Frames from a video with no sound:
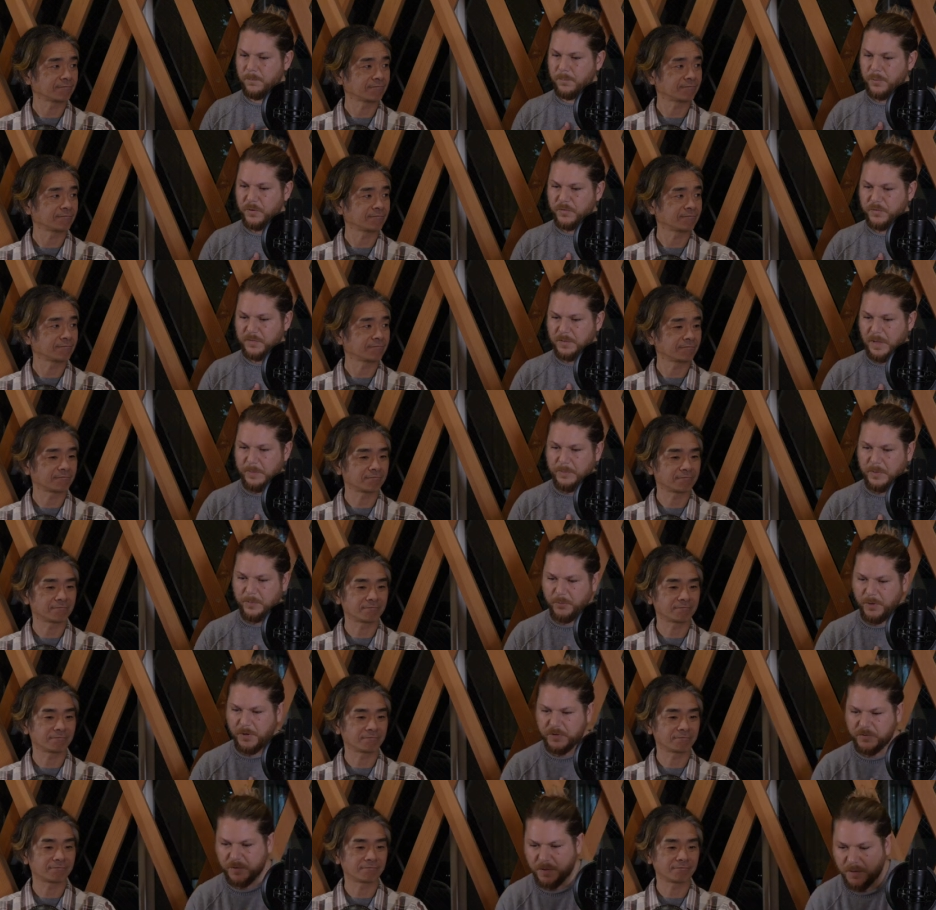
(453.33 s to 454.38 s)
Speaker 1: personally, I'm
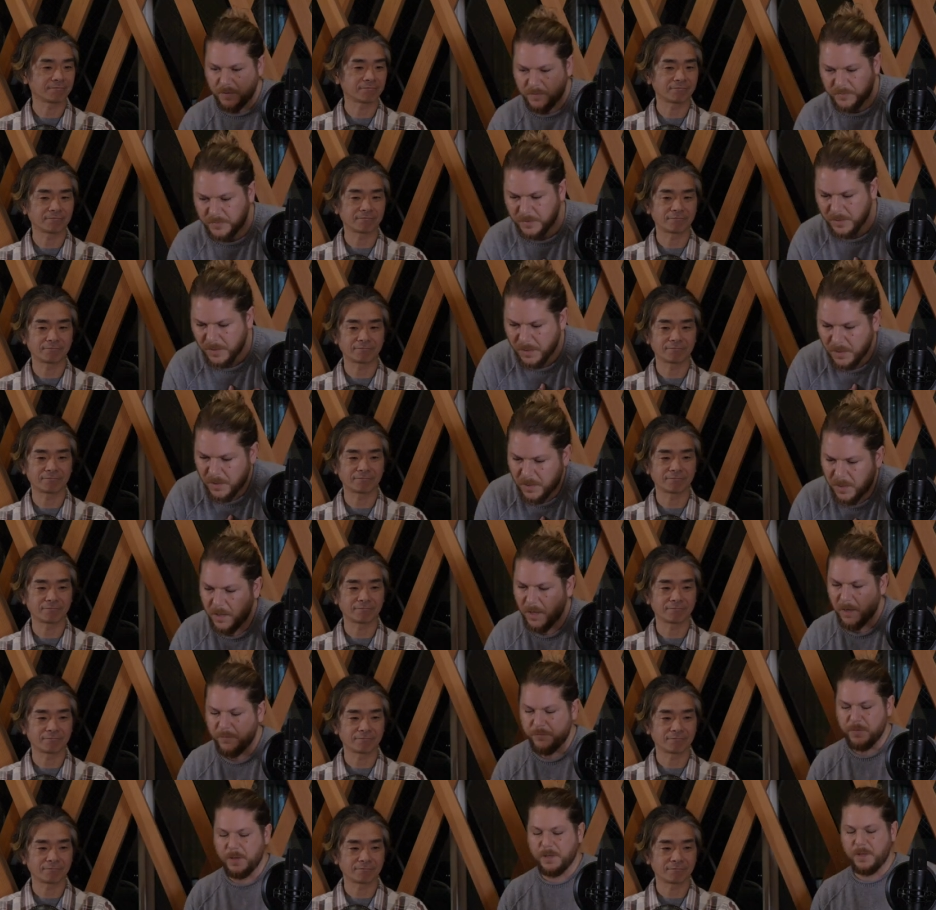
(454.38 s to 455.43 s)
impressed because
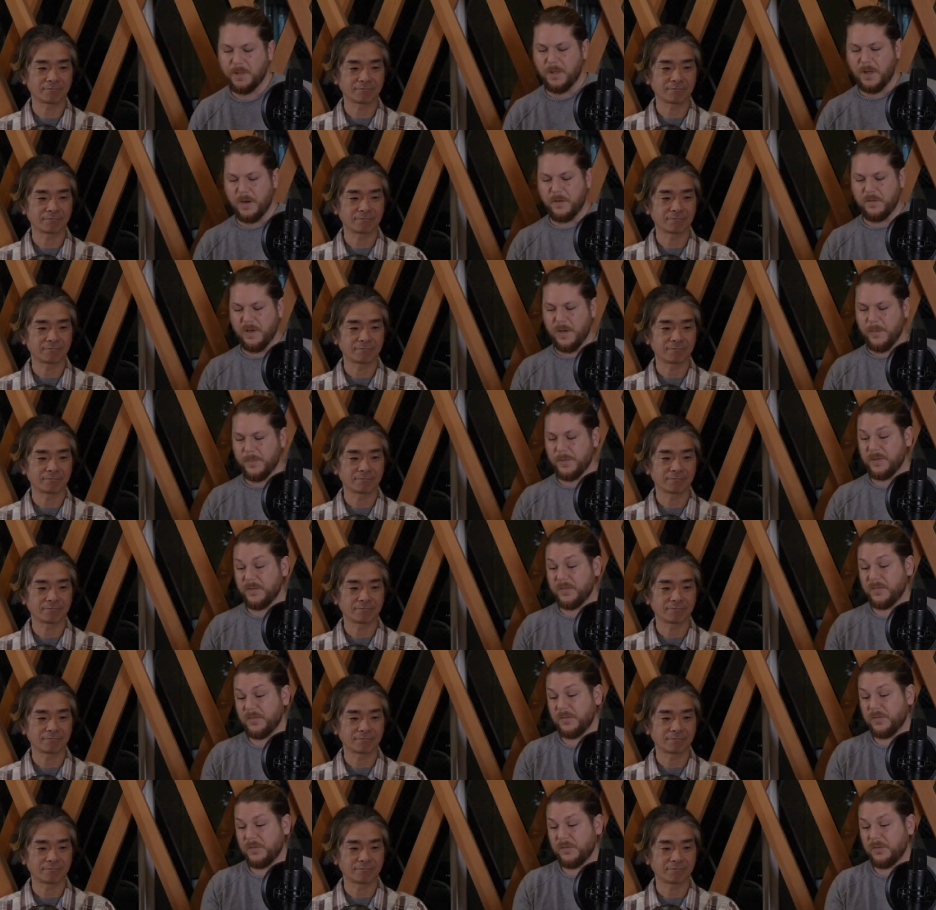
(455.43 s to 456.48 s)
I feel like a lot of
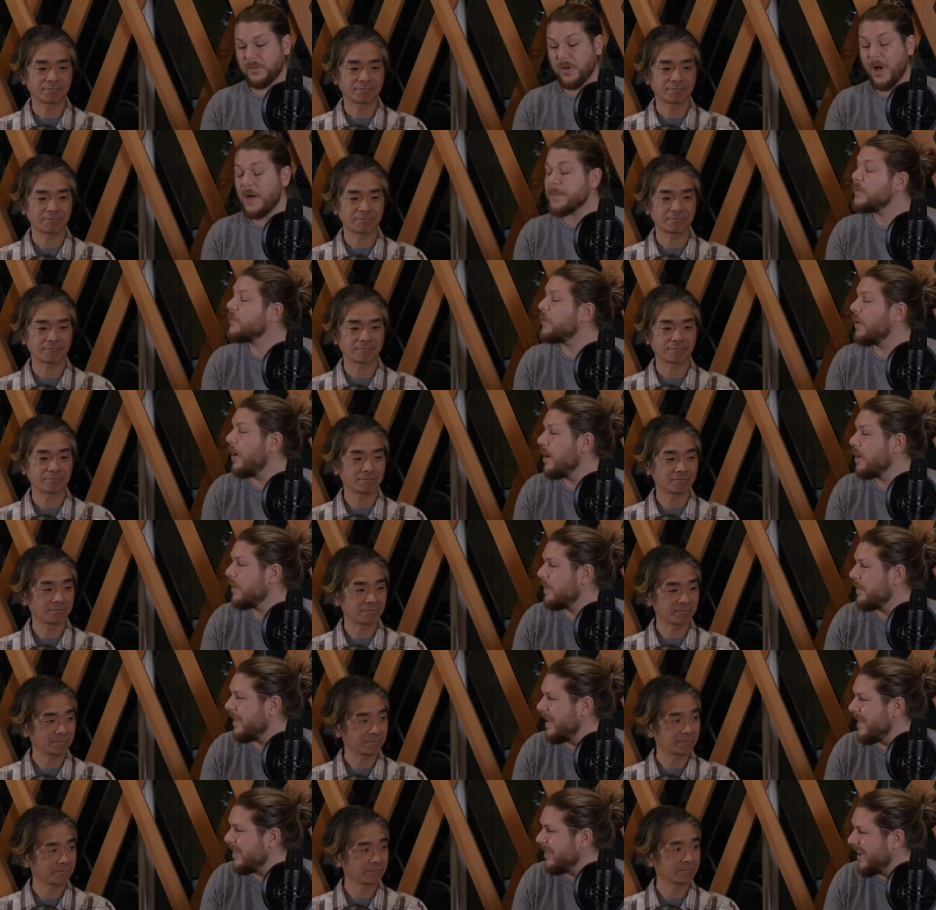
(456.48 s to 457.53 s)
companies talk the talk.
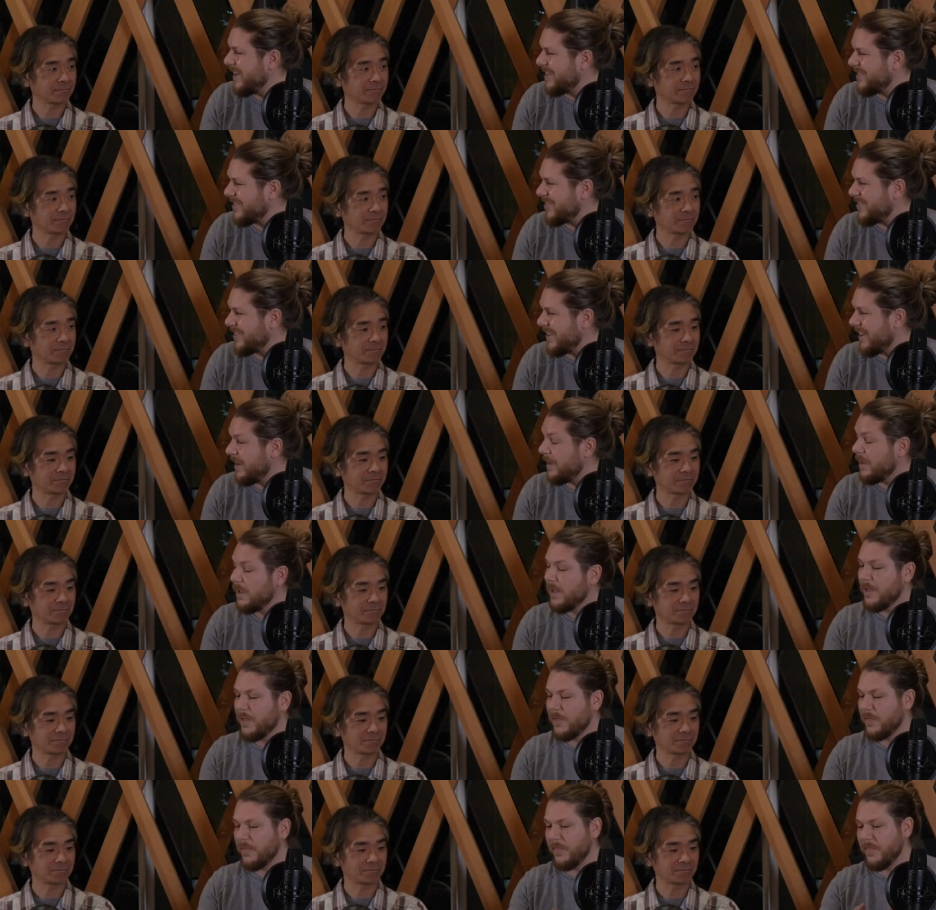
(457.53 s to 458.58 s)
They like to say
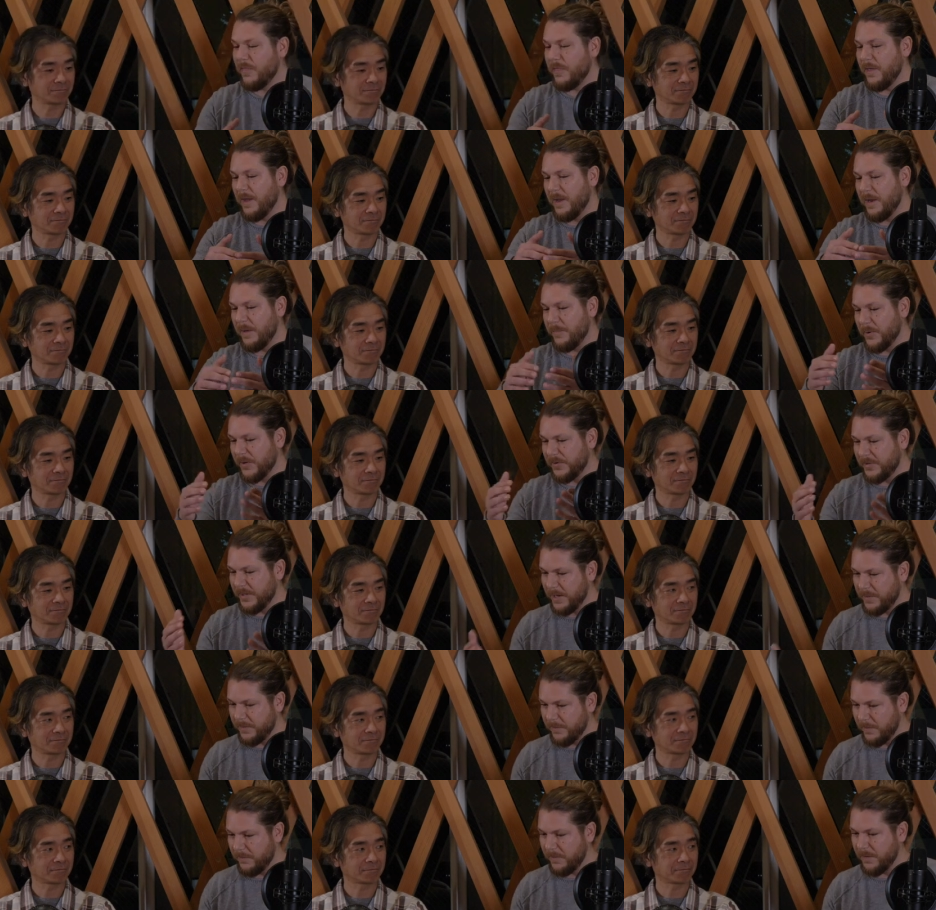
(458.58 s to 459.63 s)
they
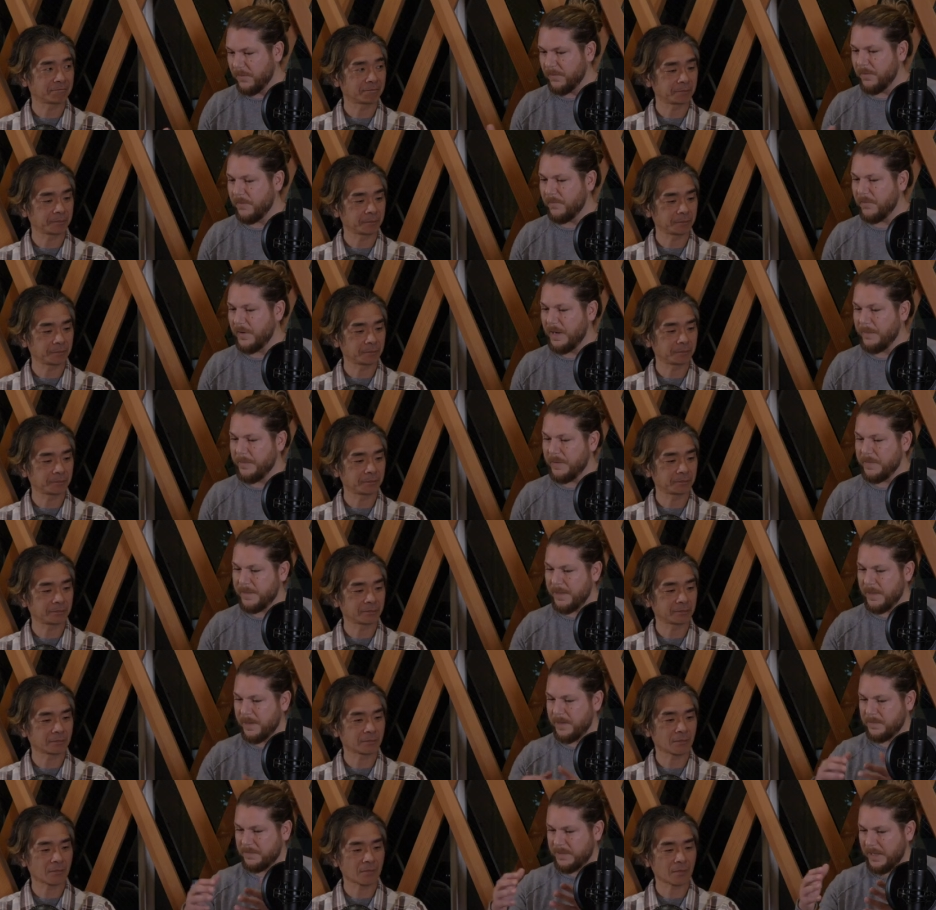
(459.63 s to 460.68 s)
protect the environment,
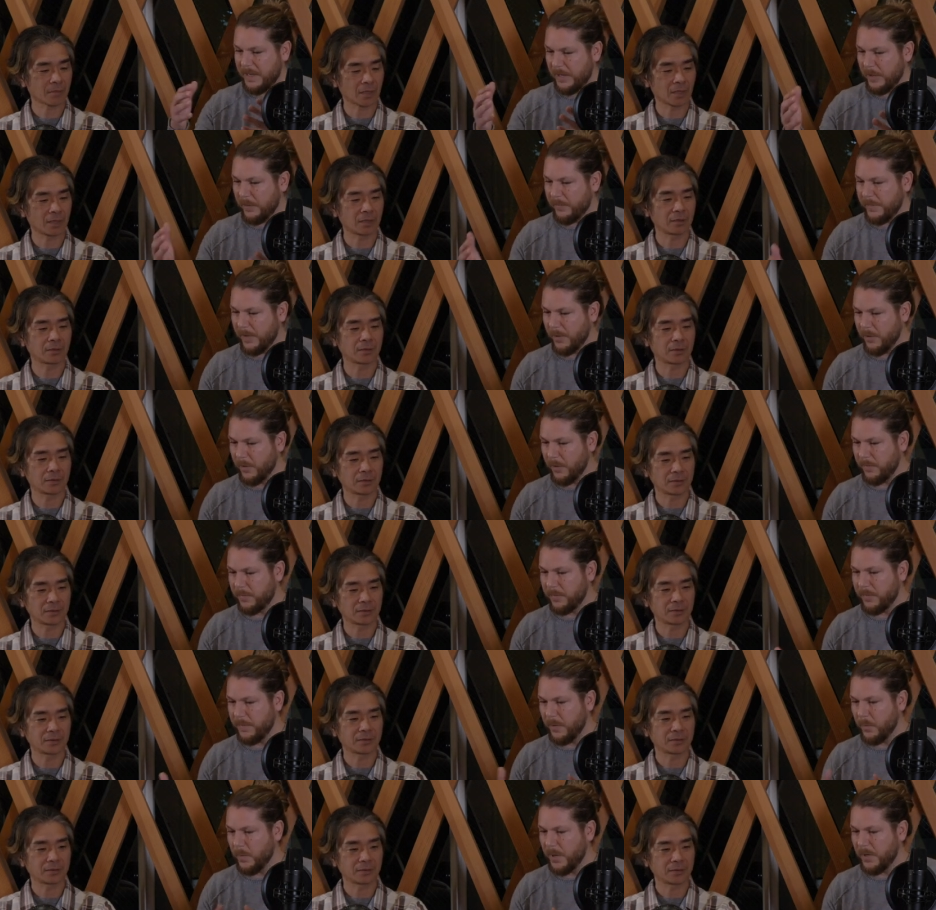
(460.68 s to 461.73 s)
they take care of the
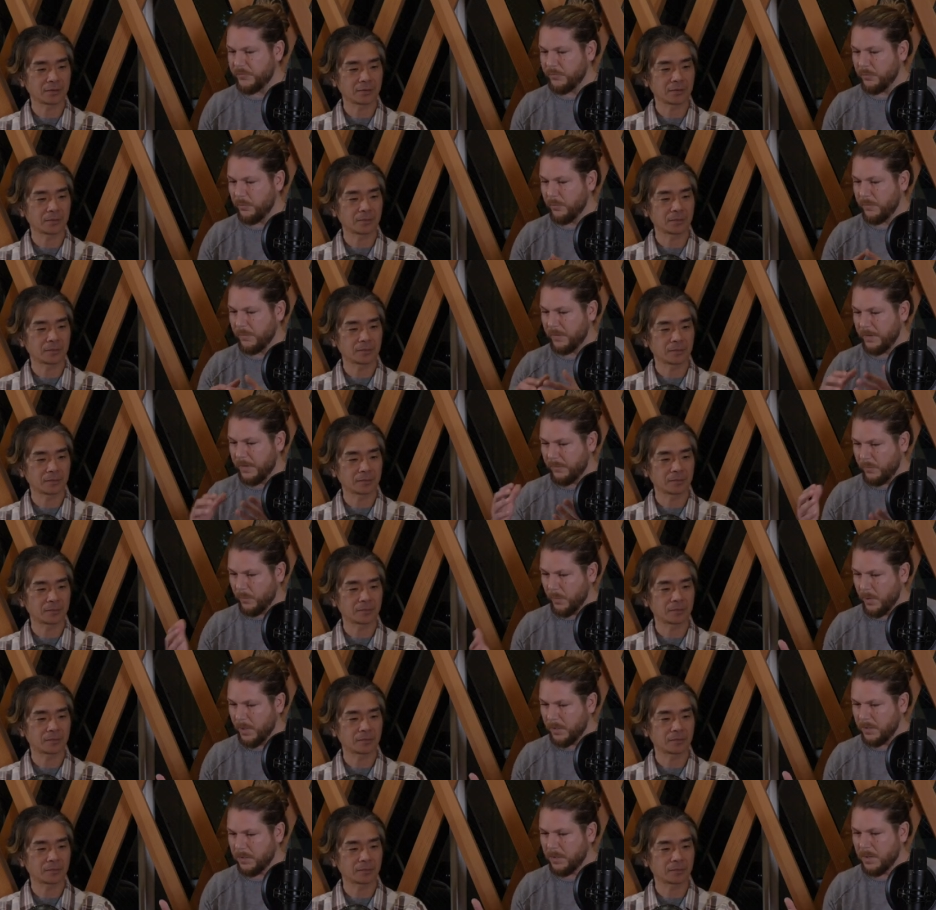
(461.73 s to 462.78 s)
earth, they watch over
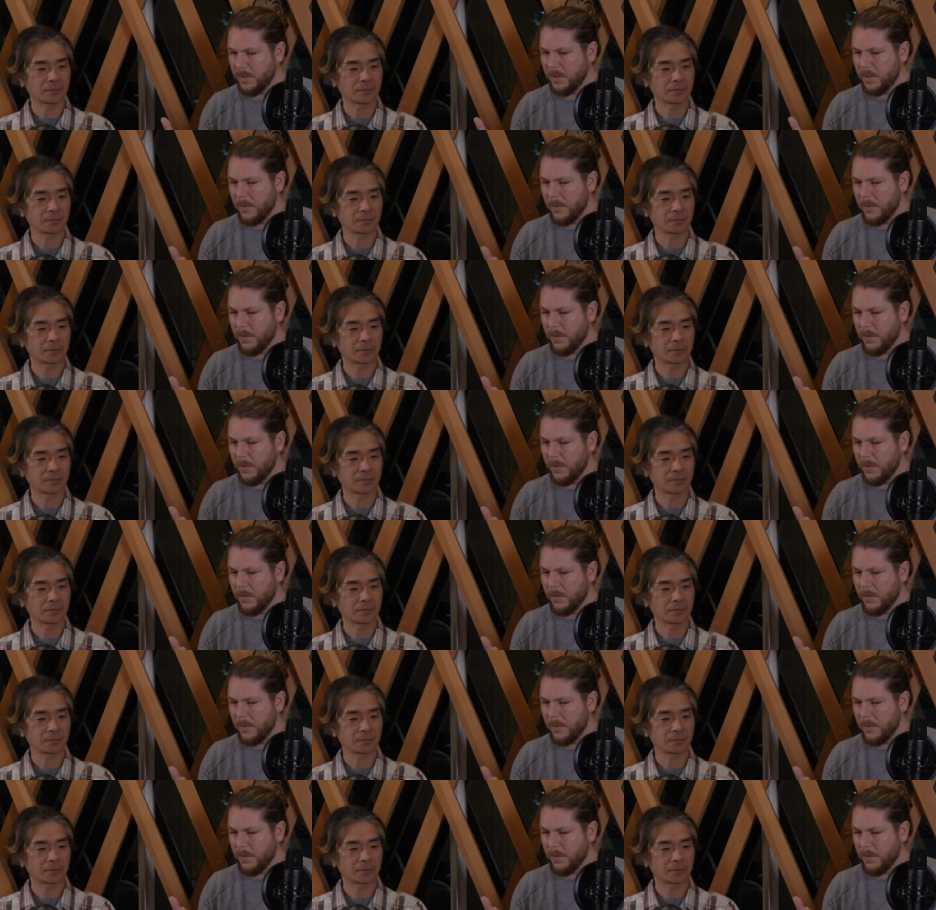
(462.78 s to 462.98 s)
everyone.